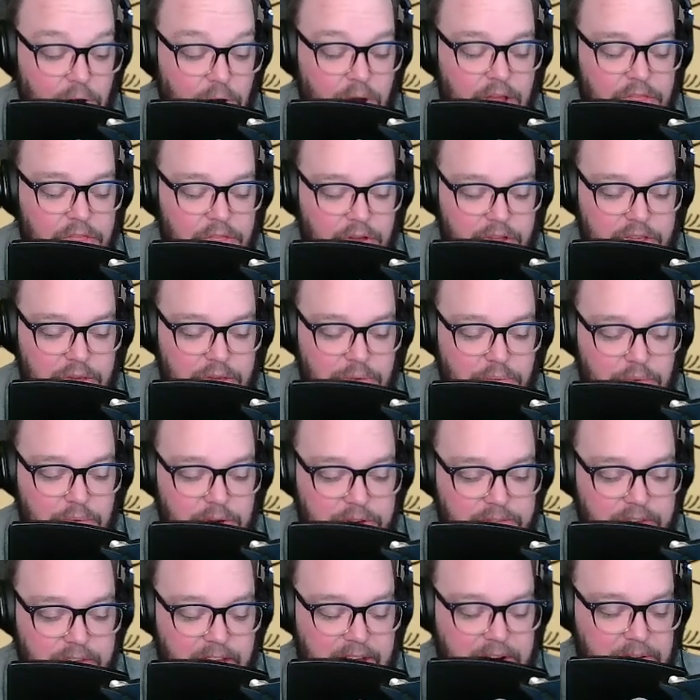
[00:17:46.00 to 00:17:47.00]
oh, I thought you
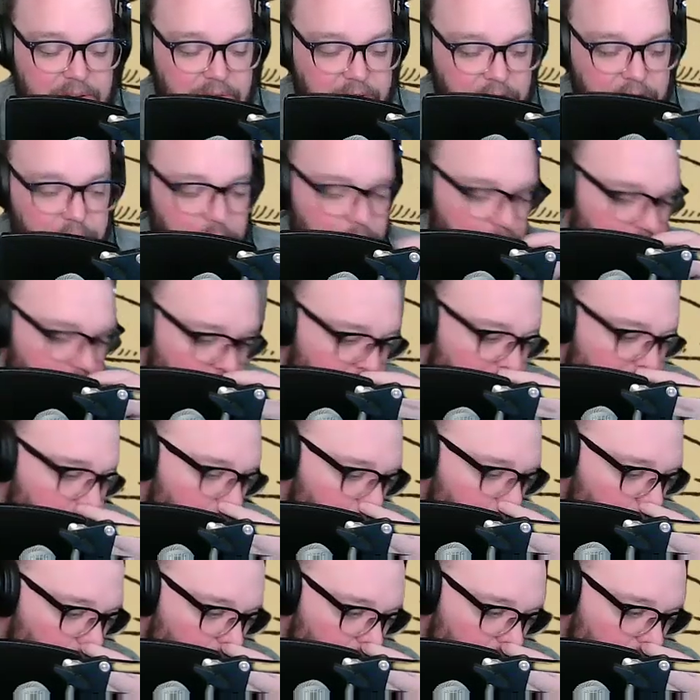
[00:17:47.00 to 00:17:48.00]
would have had a little
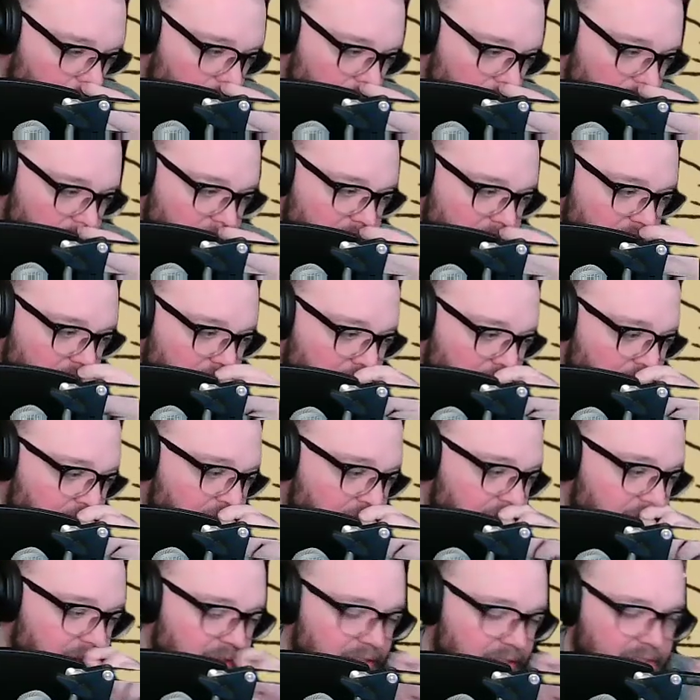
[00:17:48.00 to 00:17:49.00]
more,
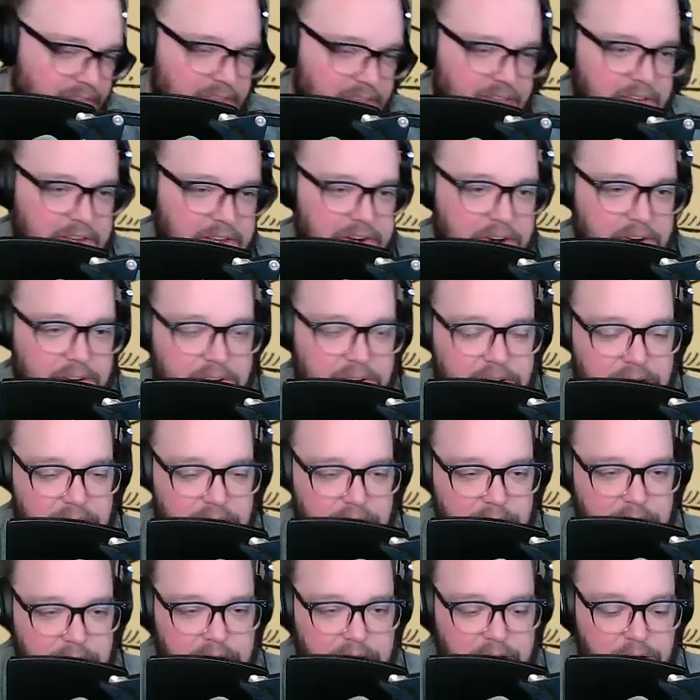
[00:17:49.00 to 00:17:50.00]
you know?
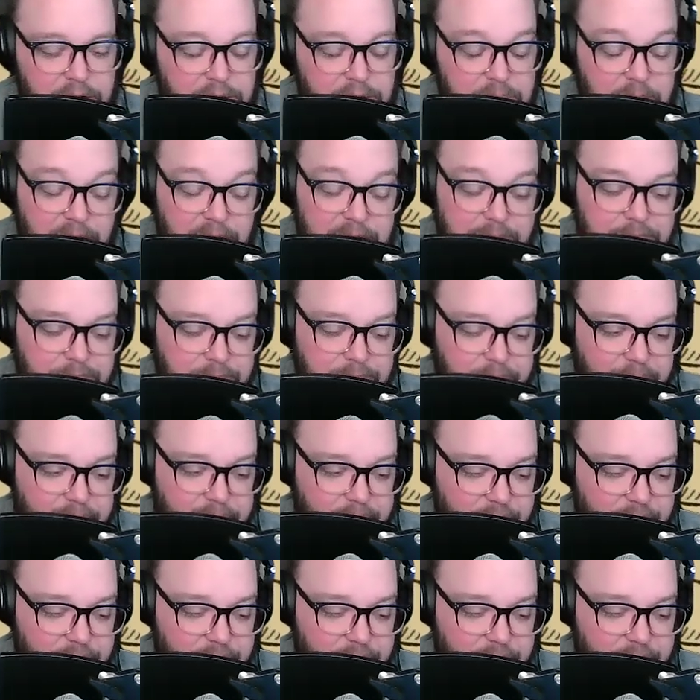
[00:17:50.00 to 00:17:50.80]
He goes, but